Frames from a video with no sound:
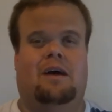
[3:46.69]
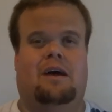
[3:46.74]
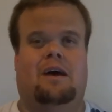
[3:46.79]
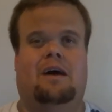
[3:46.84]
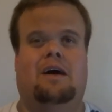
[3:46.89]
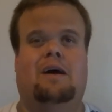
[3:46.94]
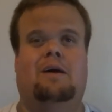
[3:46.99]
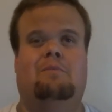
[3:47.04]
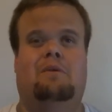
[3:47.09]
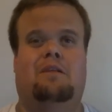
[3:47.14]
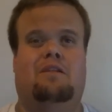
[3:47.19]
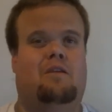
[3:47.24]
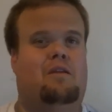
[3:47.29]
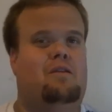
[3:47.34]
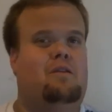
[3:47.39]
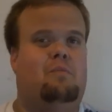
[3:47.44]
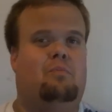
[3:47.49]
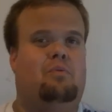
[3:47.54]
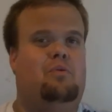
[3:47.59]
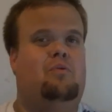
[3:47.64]
It's not
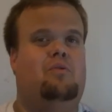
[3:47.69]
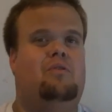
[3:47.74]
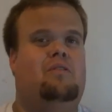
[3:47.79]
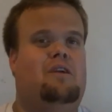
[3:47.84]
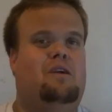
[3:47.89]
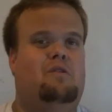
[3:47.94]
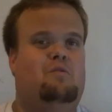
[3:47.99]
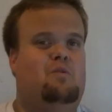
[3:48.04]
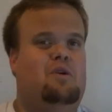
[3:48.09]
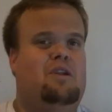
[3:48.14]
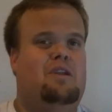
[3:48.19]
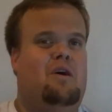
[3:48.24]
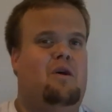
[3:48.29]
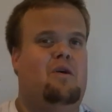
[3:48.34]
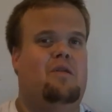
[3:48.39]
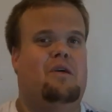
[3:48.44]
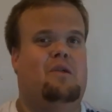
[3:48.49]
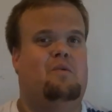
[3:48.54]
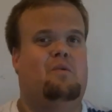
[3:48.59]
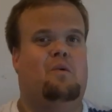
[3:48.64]
the Bulls team we
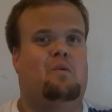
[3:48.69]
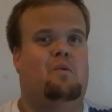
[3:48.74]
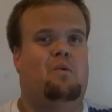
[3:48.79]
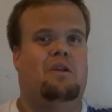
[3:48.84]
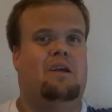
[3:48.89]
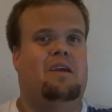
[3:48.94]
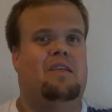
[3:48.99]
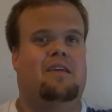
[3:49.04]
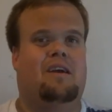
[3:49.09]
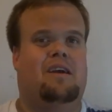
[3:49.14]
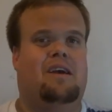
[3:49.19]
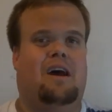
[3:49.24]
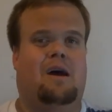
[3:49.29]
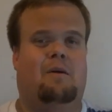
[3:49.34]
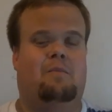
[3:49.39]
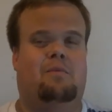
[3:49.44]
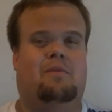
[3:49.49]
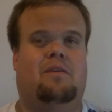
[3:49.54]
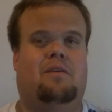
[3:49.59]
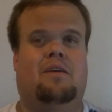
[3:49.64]
know that were winning the
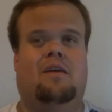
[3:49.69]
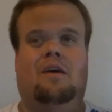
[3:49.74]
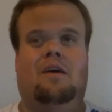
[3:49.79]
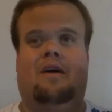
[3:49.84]
cups.